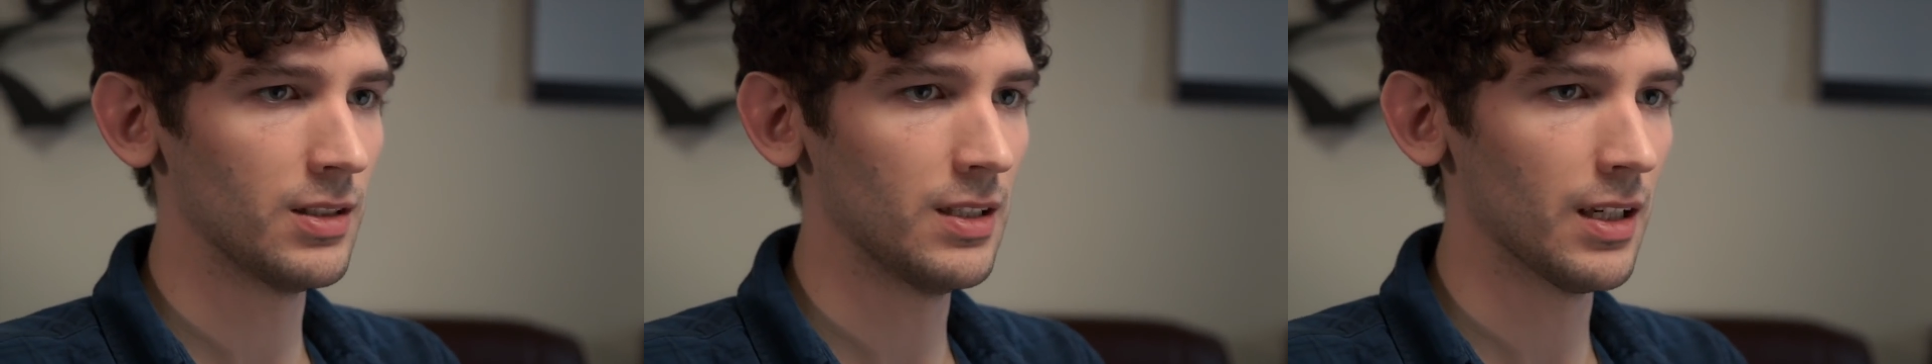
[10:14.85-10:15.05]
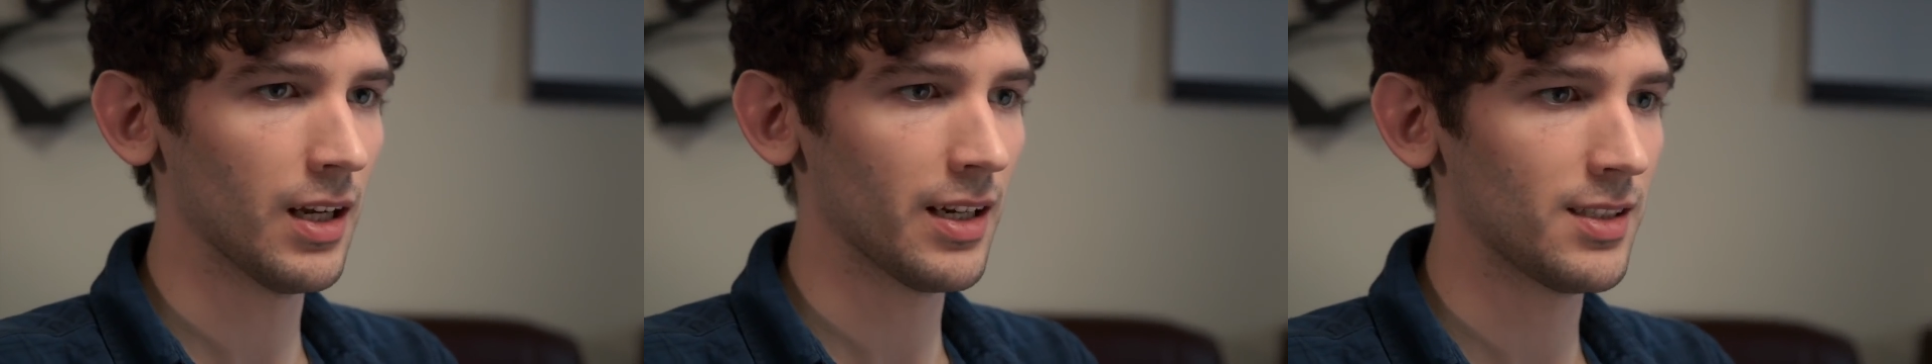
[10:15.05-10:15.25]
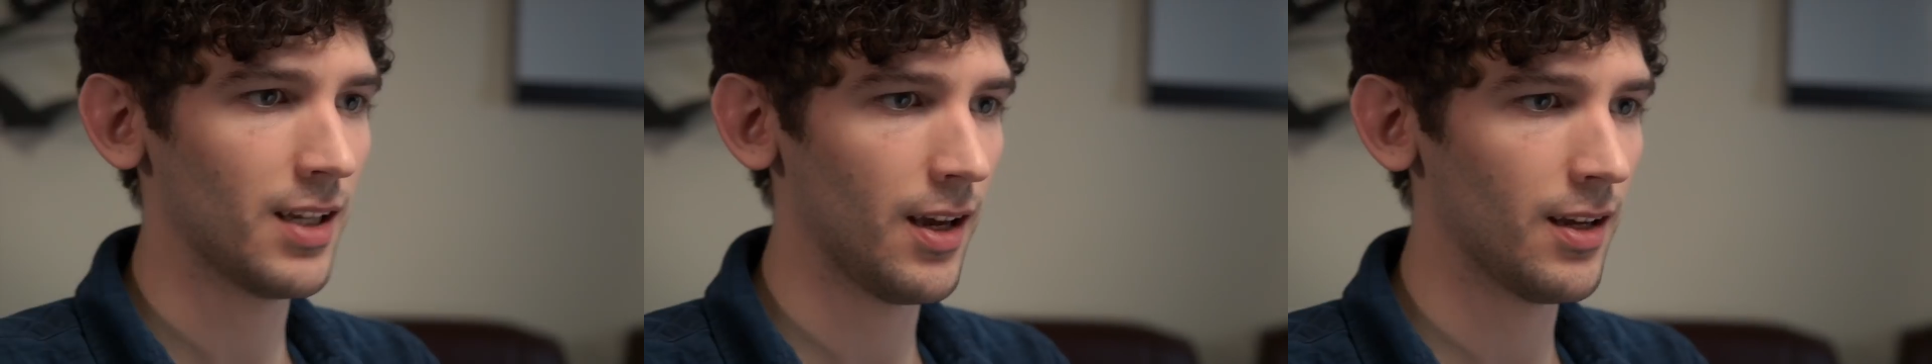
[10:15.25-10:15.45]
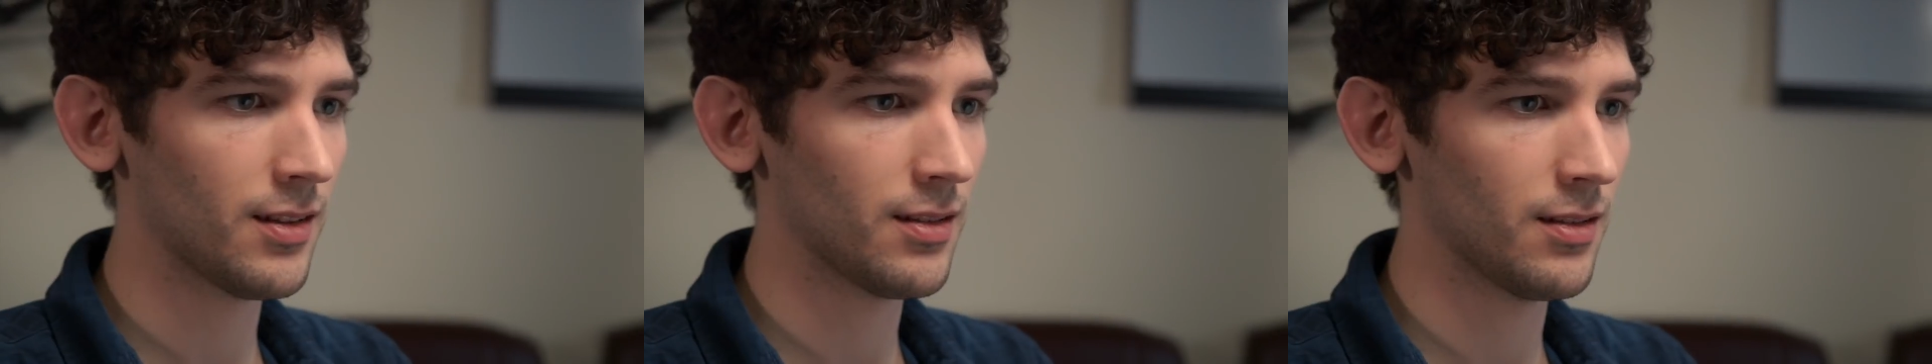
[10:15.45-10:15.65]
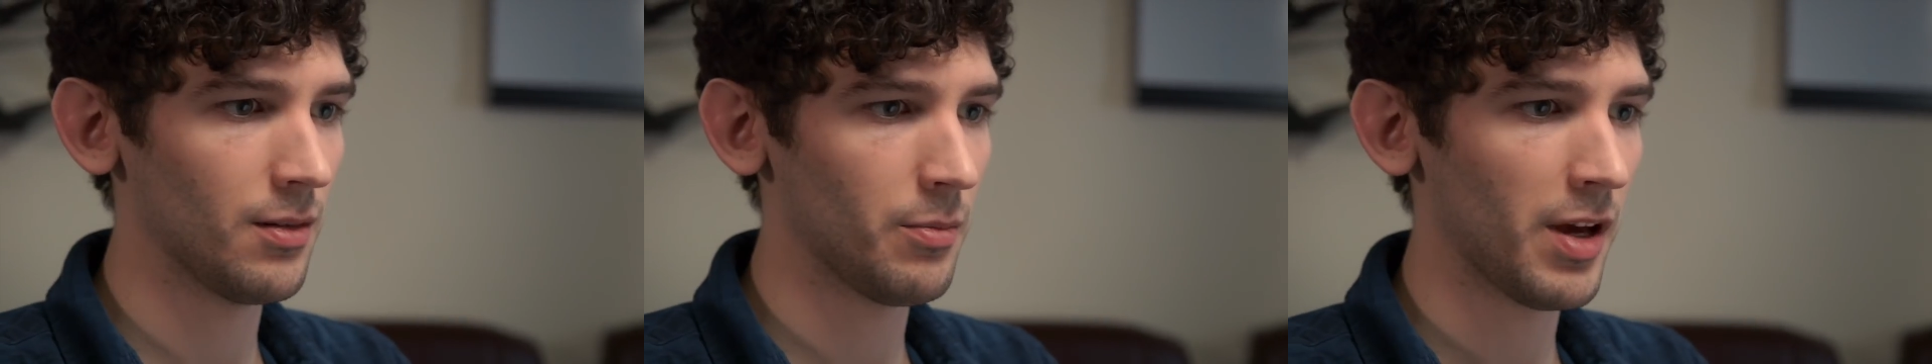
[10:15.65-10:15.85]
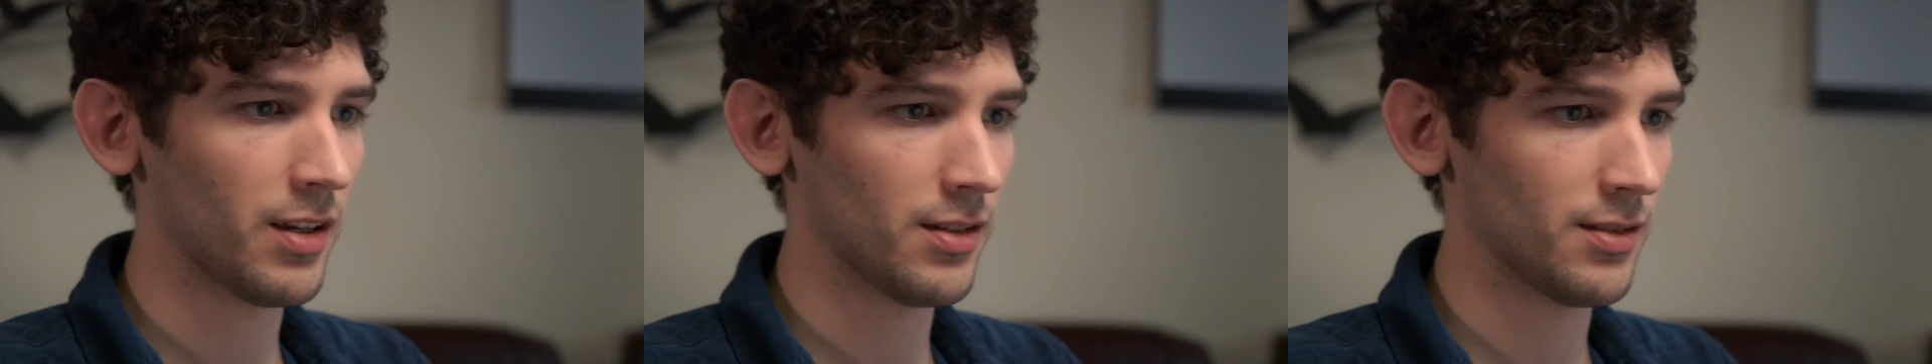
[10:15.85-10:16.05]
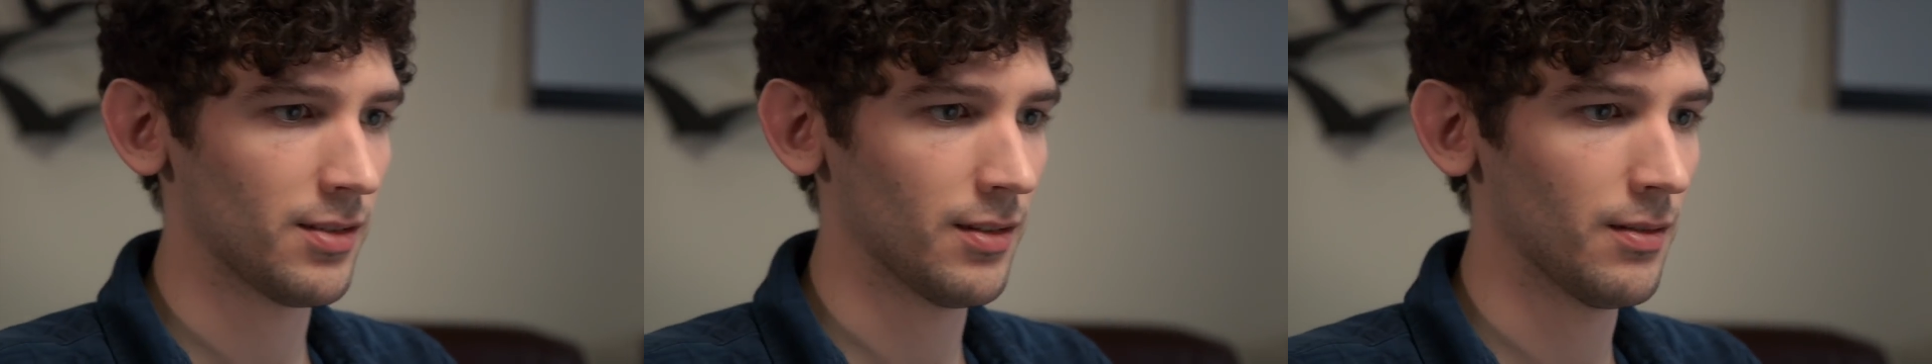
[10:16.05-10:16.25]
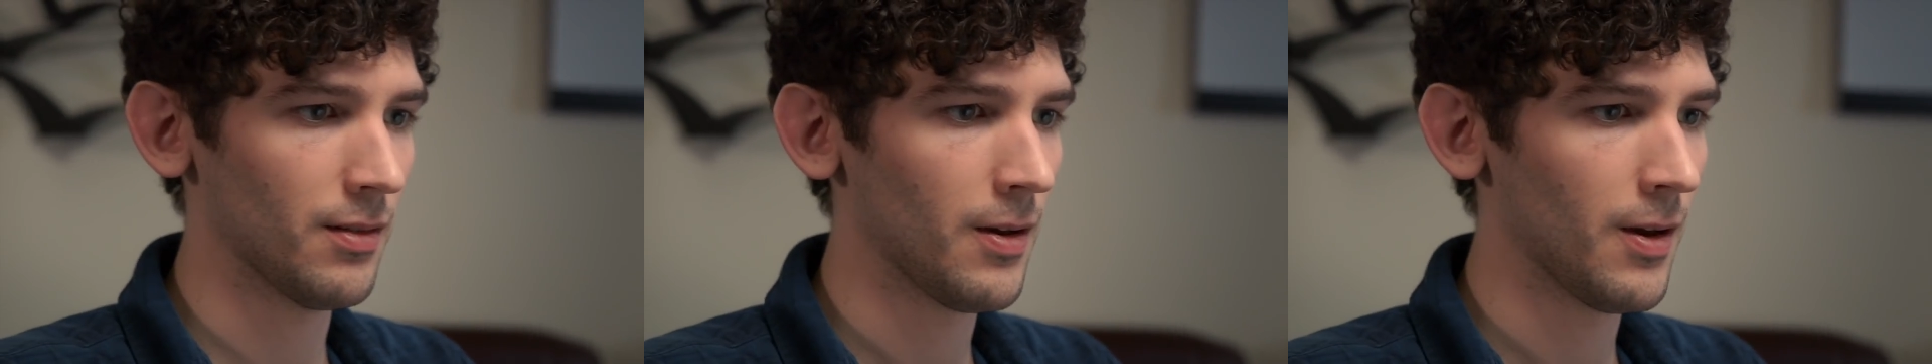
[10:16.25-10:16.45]
did I take the
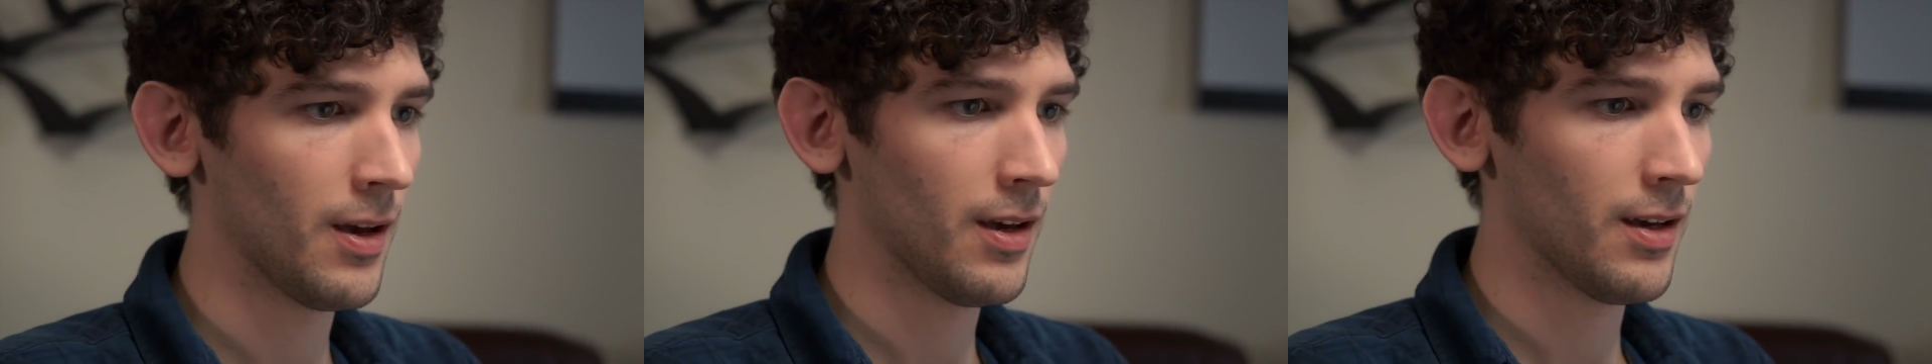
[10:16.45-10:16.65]
medicine?